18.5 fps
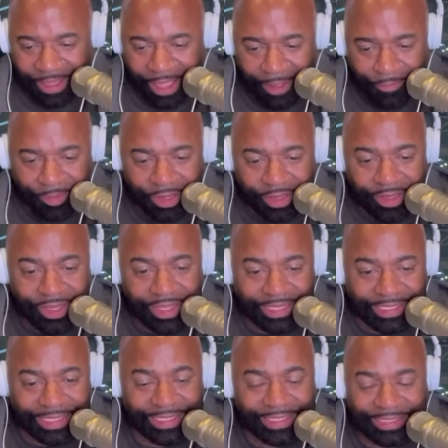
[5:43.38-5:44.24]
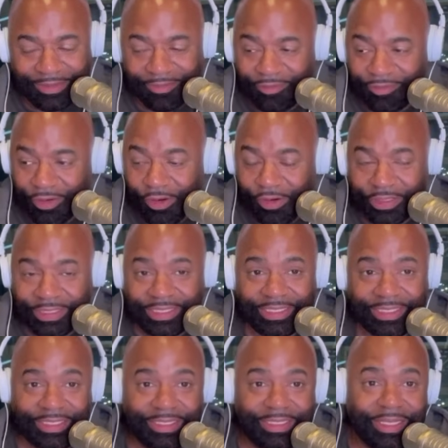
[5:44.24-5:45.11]
I'm good. Listen, folks,
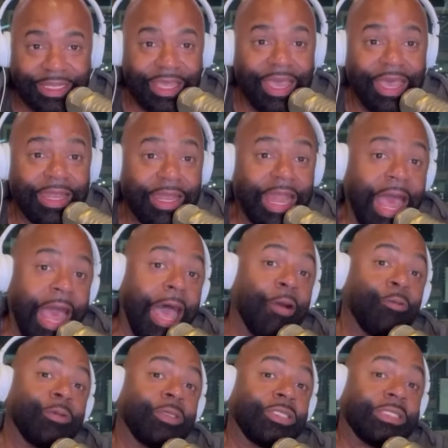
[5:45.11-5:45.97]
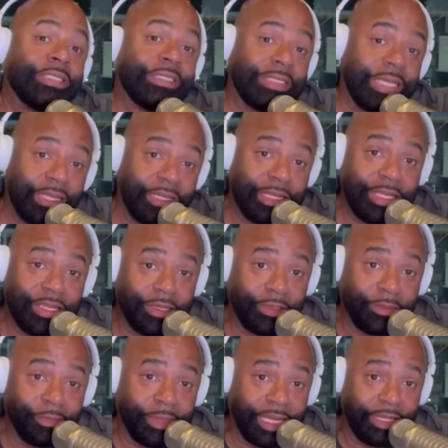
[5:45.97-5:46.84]
this is the guy that I was telling
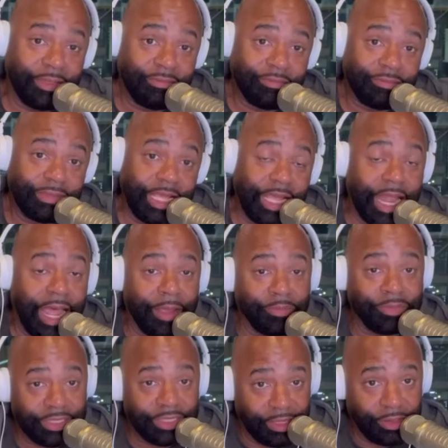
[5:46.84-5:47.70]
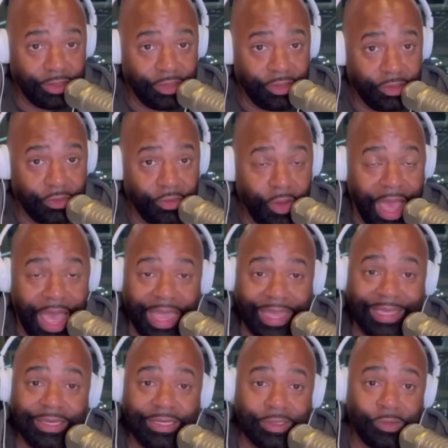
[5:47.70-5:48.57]
you about, that I'm telling you
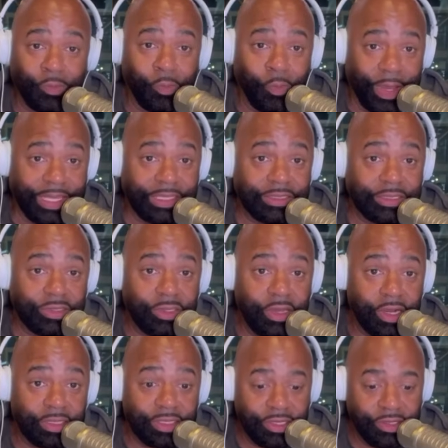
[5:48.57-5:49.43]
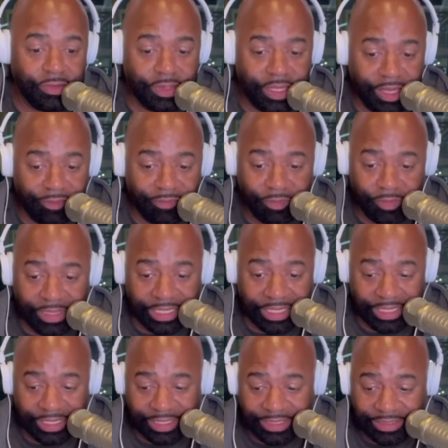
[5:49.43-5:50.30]
I couldn't wait to talk to you, David,
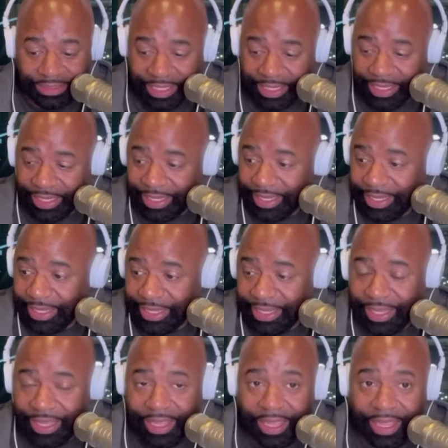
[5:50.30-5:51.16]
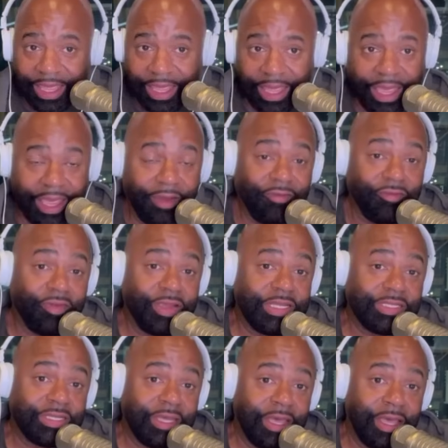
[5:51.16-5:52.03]
because
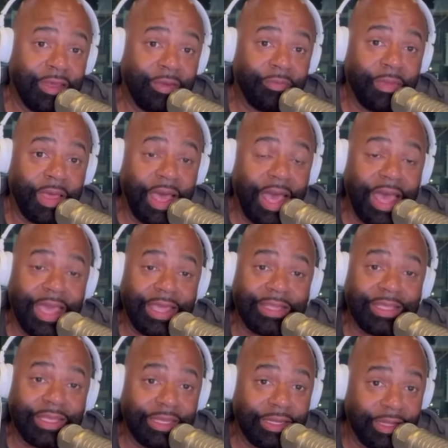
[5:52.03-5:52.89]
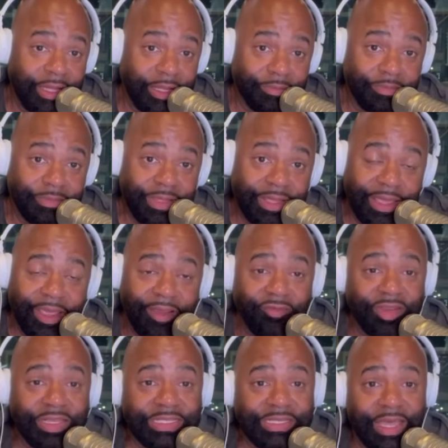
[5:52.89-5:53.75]
every time I get up,
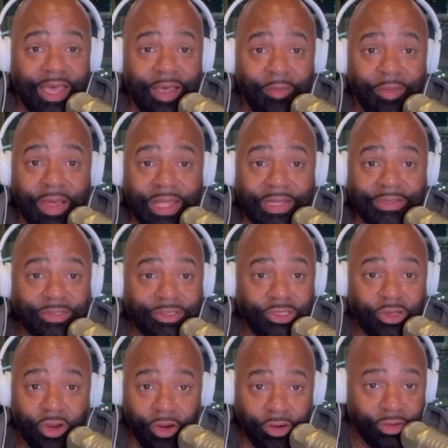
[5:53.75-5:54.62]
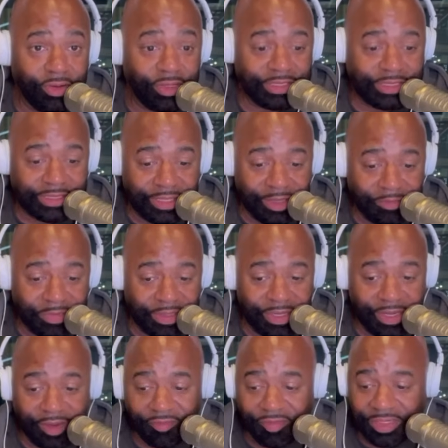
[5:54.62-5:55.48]
every time I turn on
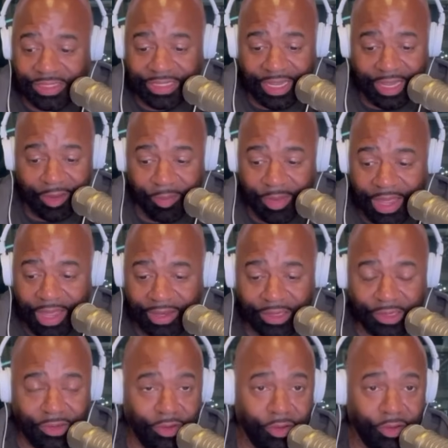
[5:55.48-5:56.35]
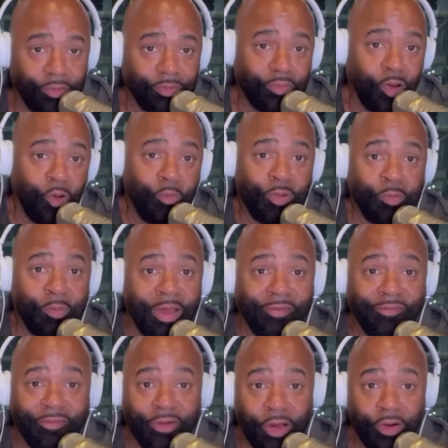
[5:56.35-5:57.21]
something, every time I, open
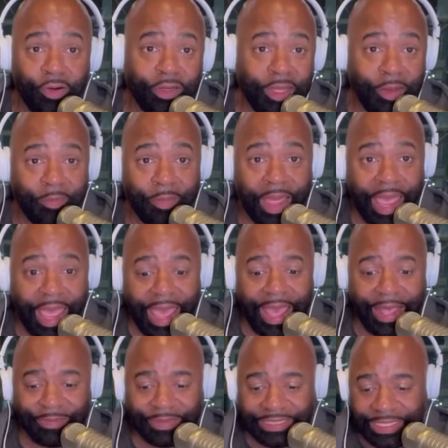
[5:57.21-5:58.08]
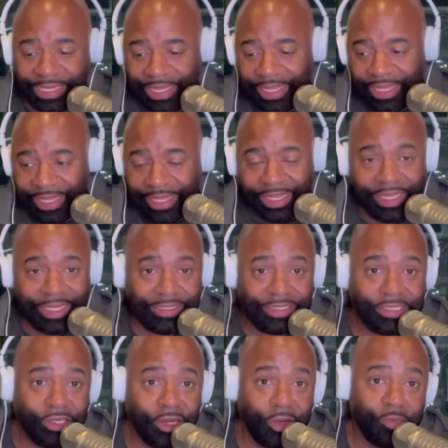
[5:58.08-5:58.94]
my phone up, my apps,
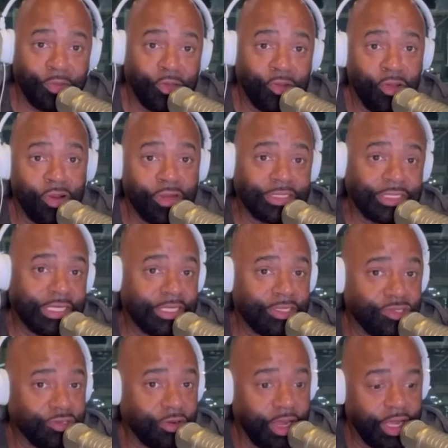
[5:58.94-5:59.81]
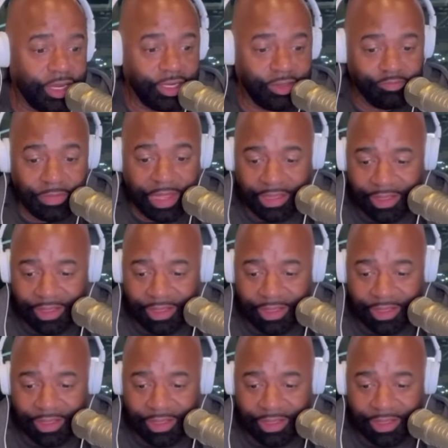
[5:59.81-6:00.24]
it's Terry McLaurin's getting traded.